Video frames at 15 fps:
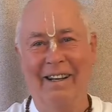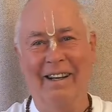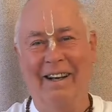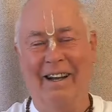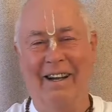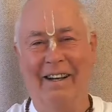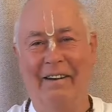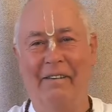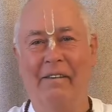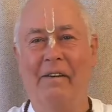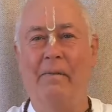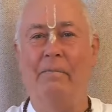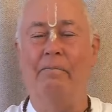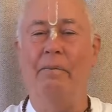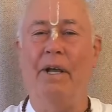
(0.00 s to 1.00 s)
Huh?
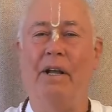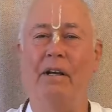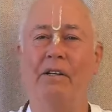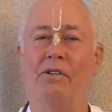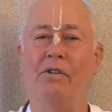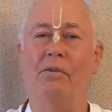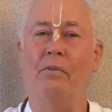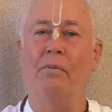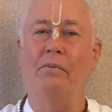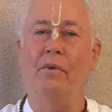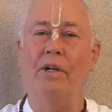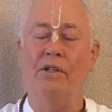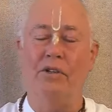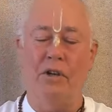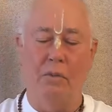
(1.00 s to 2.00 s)
Because
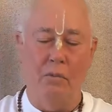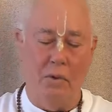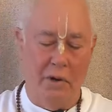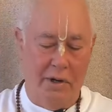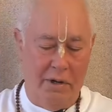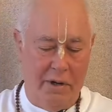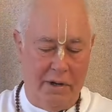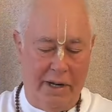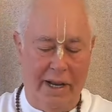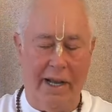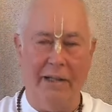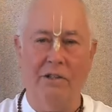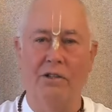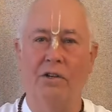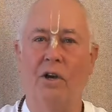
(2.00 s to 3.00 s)
when someone
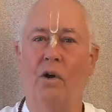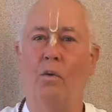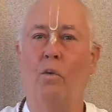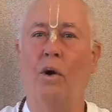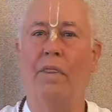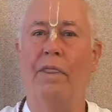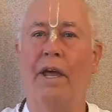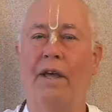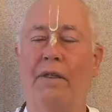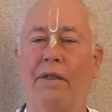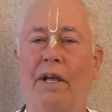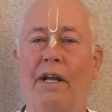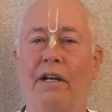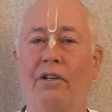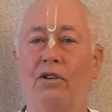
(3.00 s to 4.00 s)
gets what they
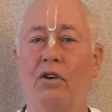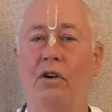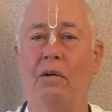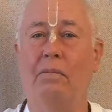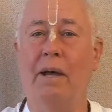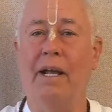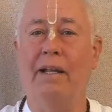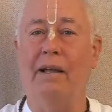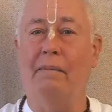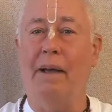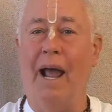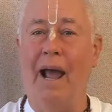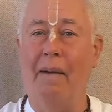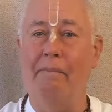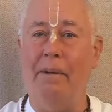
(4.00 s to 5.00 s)
think is going to make them
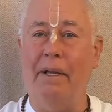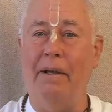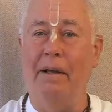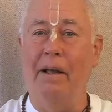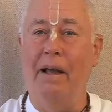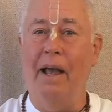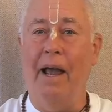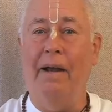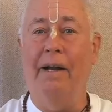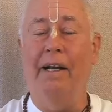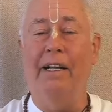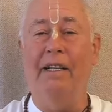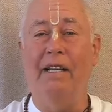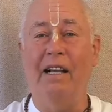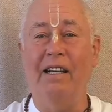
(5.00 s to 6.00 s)
happy, and then
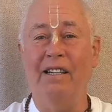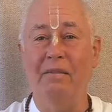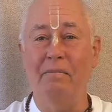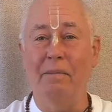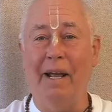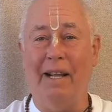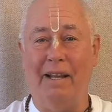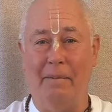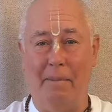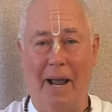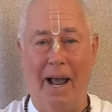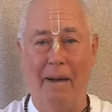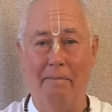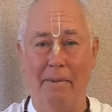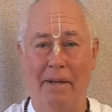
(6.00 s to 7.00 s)
it doesn't make them
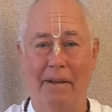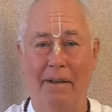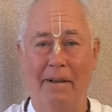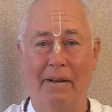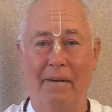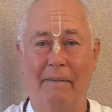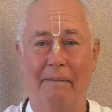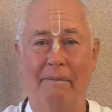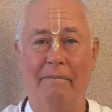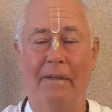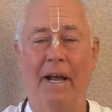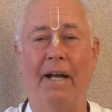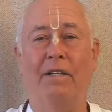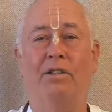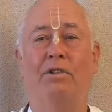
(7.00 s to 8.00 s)
happy,
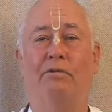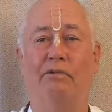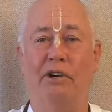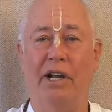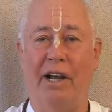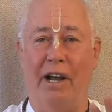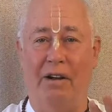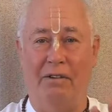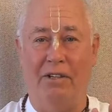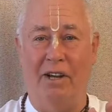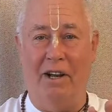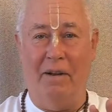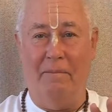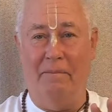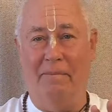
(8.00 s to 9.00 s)
that's freak out time.